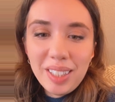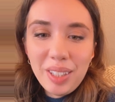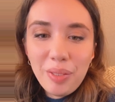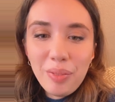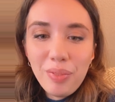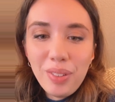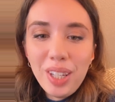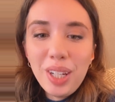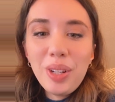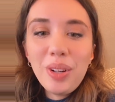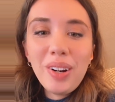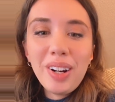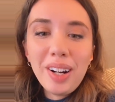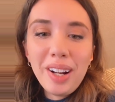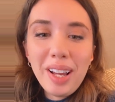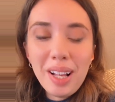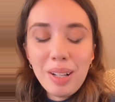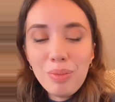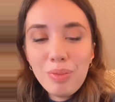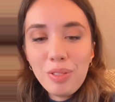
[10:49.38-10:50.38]
Your video are
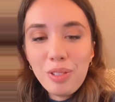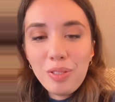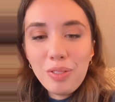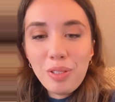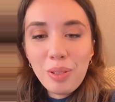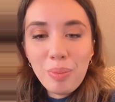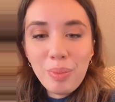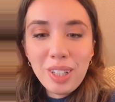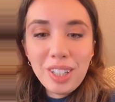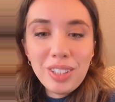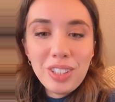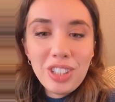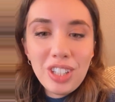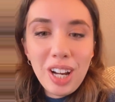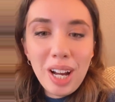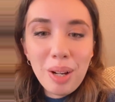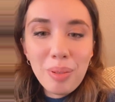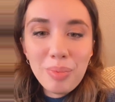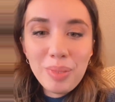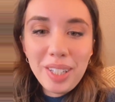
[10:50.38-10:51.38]
helpful for my
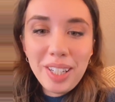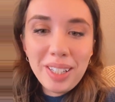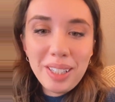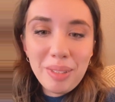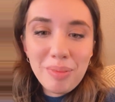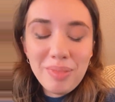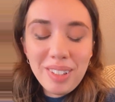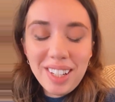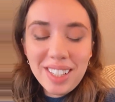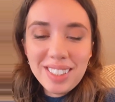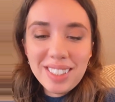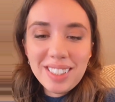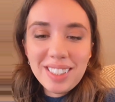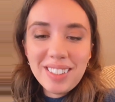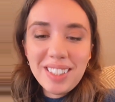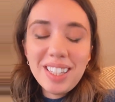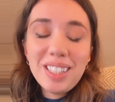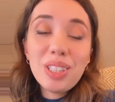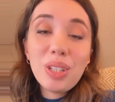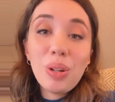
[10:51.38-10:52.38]
job, daily basis.
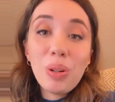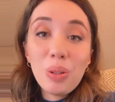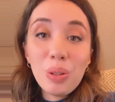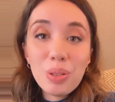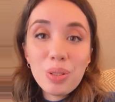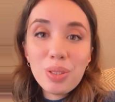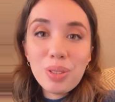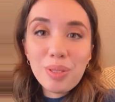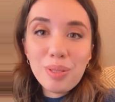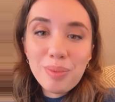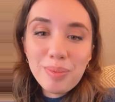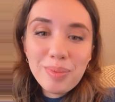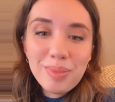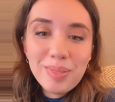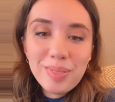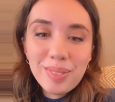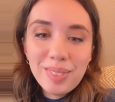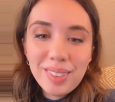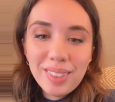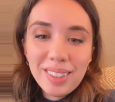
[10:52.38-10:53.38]
That's awesome.
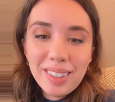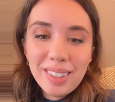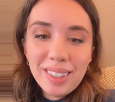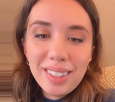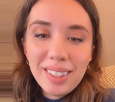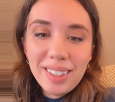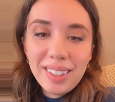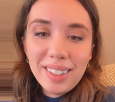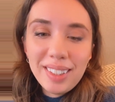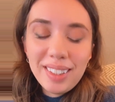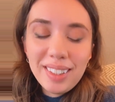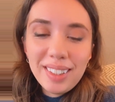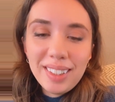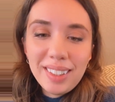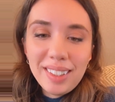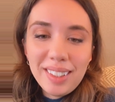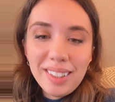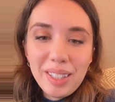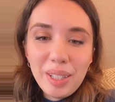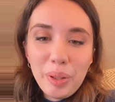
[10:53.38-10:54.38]

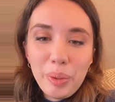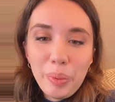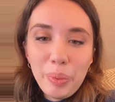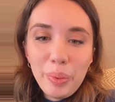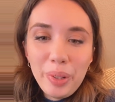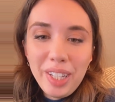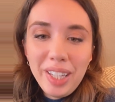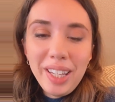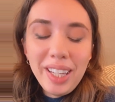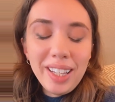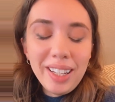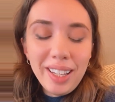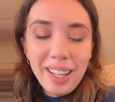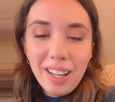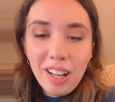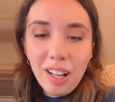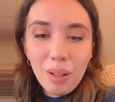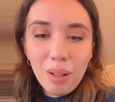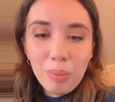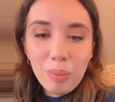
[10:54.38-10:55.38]
We need
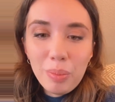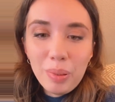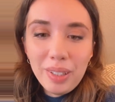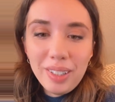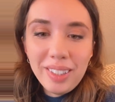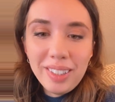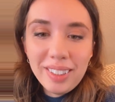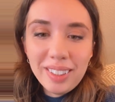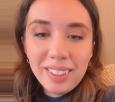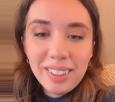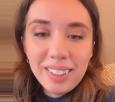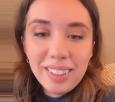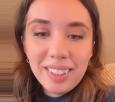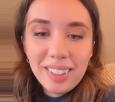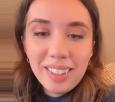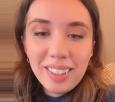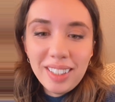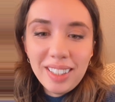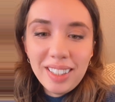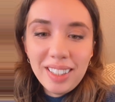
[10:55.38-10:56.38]
help.
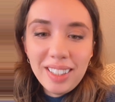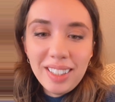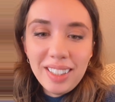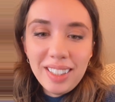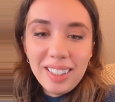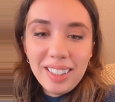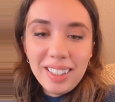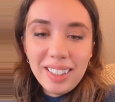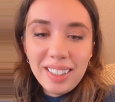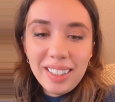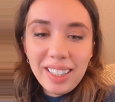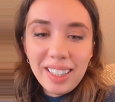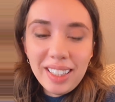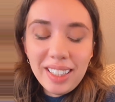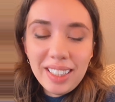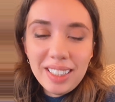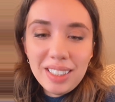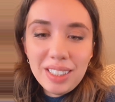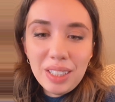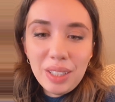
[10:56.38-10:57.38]

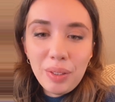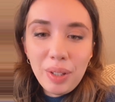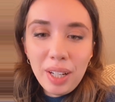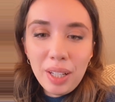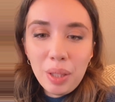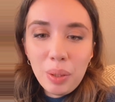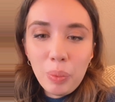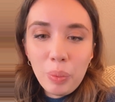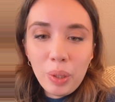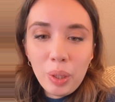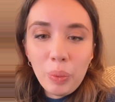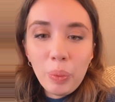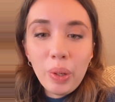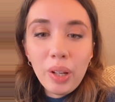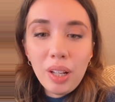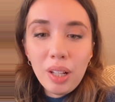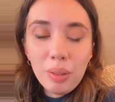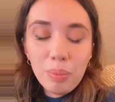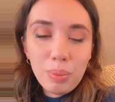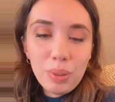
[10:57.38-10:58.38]
Like, it's great when we
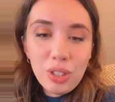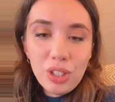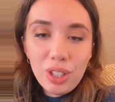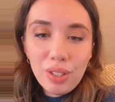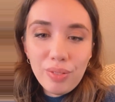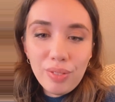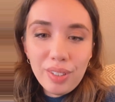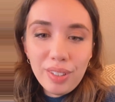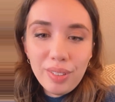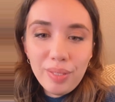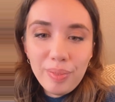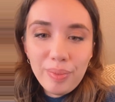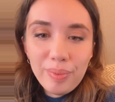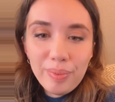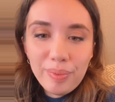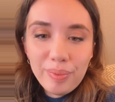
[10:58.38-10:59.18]
help each other.